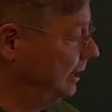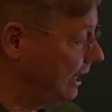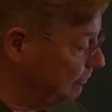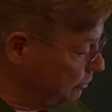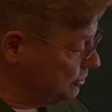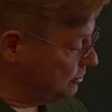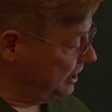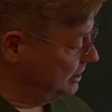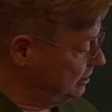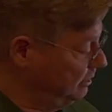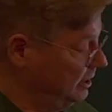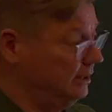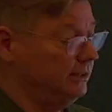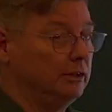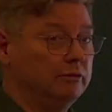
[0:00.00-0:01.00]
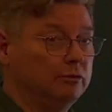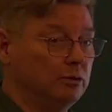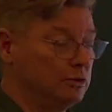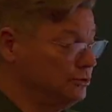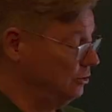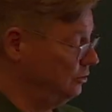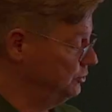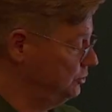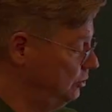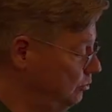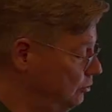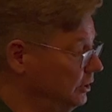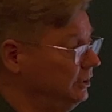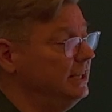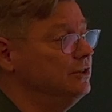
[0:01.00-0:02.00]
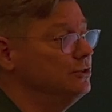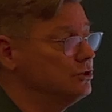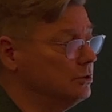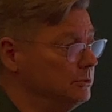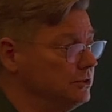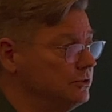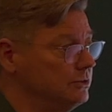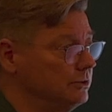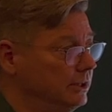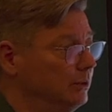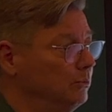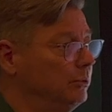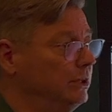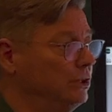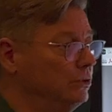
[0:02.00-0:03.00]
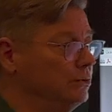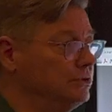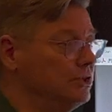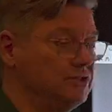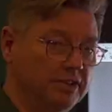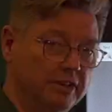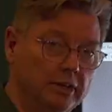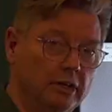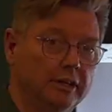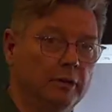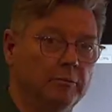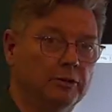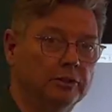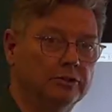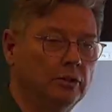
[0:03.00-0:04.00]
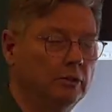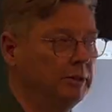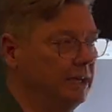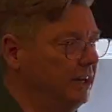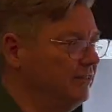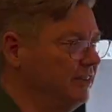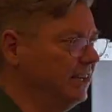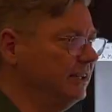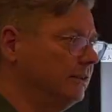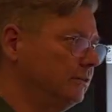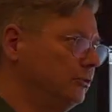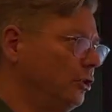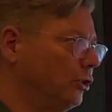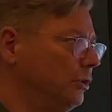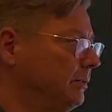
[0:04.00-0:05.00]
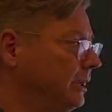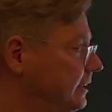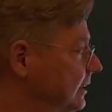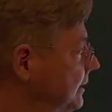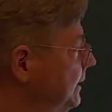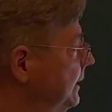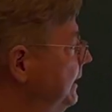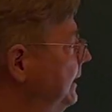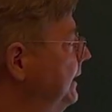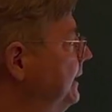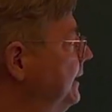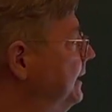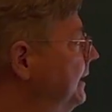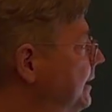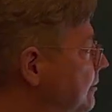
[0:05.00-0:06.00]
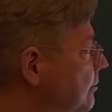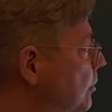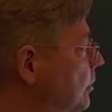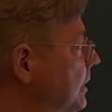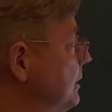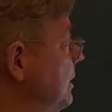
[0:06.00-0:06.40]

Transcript: And for traceability, of course, also what instruments did we use, the serial number, so we have that documented uh, for it.